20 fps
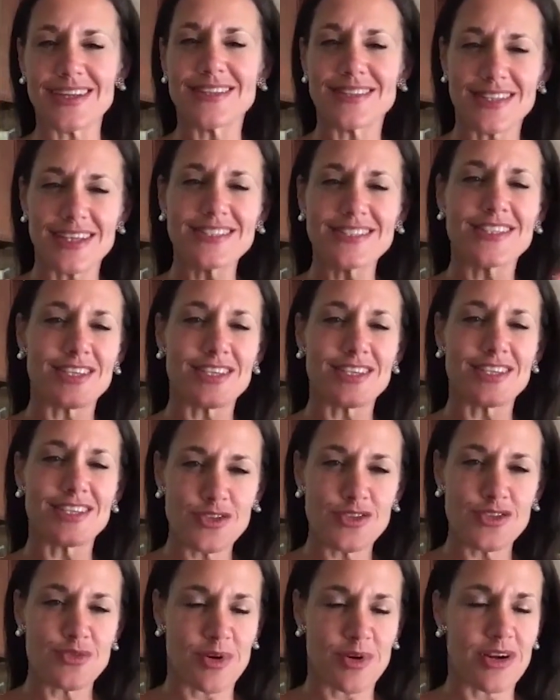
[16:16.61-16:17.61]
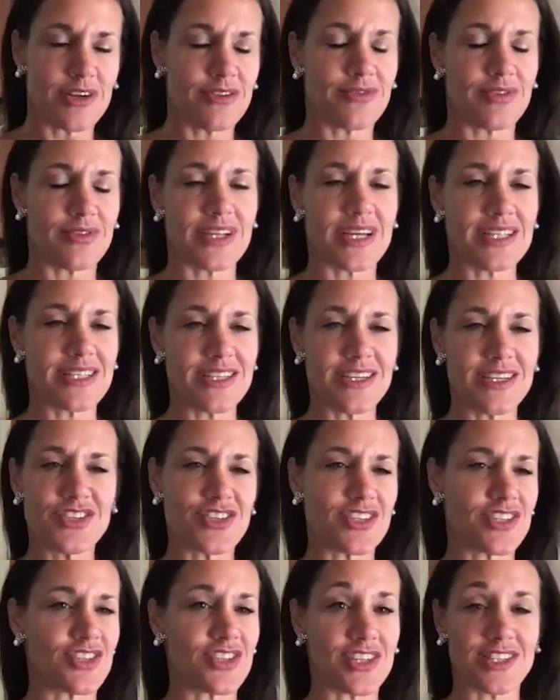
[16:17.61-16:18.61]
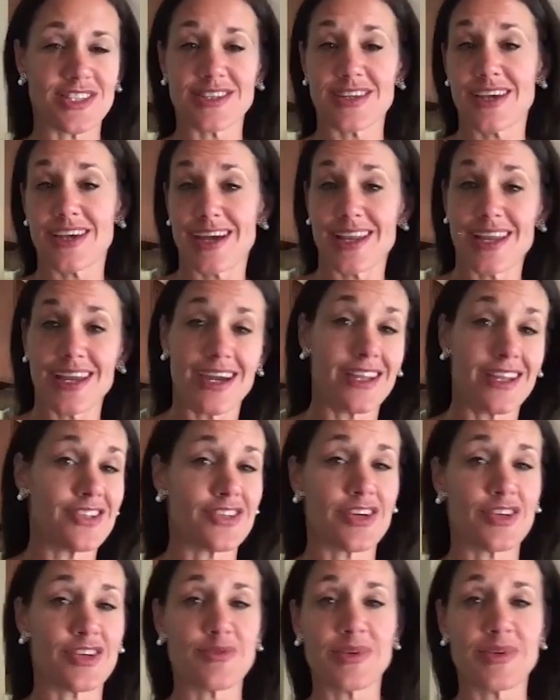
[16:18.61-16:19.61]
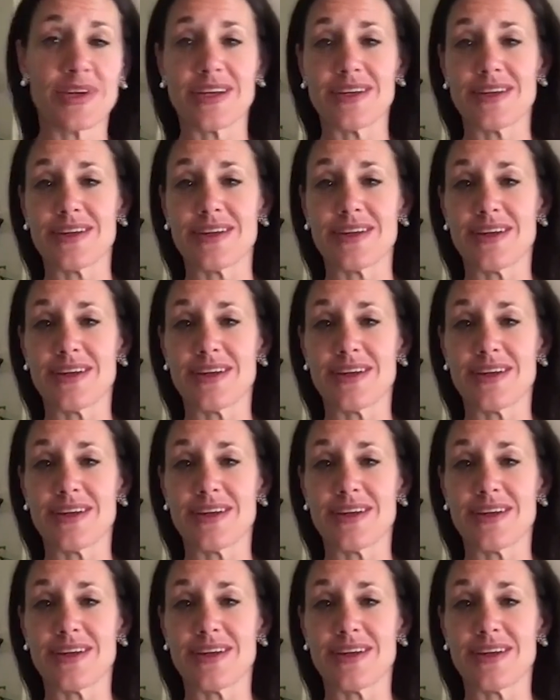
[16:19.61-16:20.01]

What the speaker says: that's a huge part of what I teach, is just getting out of judgment